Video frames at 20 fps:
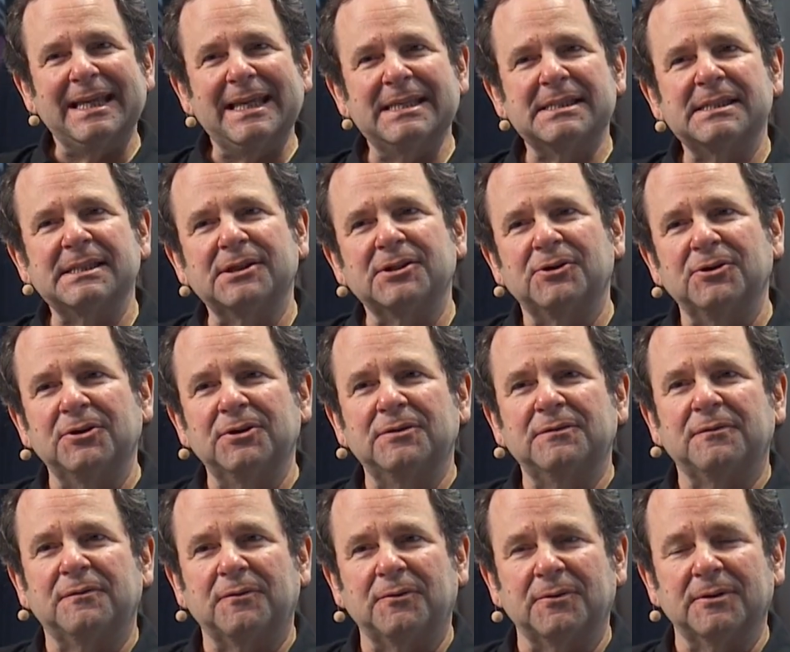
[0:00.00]
Is it
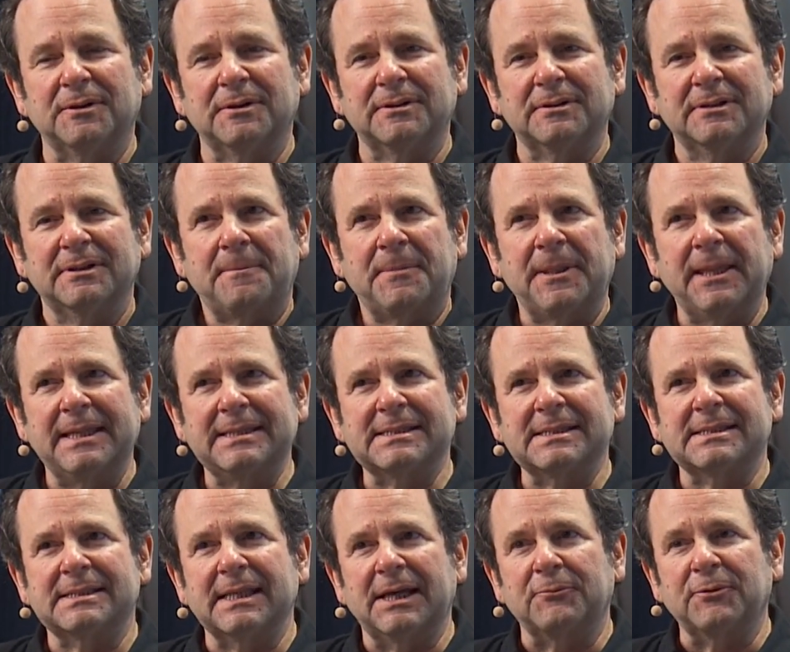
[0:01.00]
good for
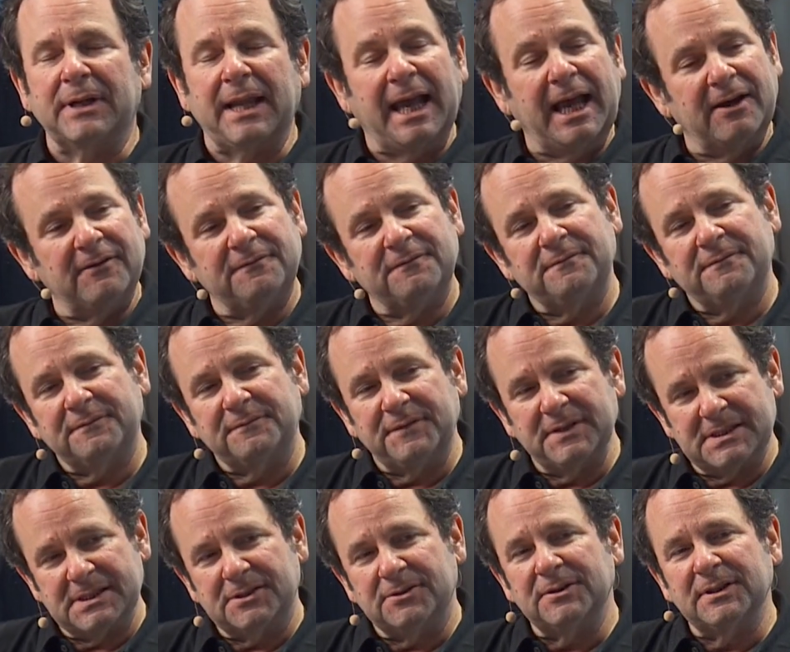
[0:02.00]
places that would have
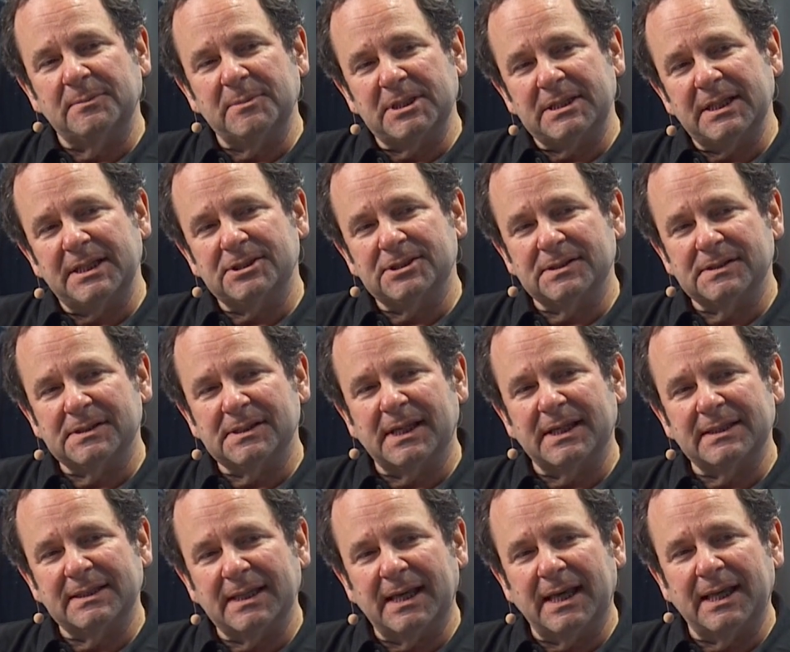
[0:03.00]
physical limitations
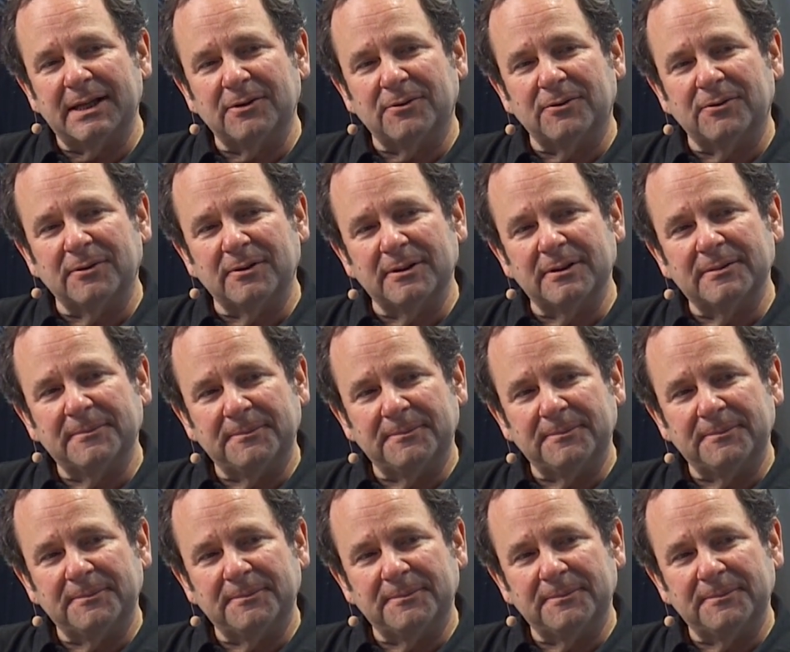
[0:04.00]
like that? Or no, so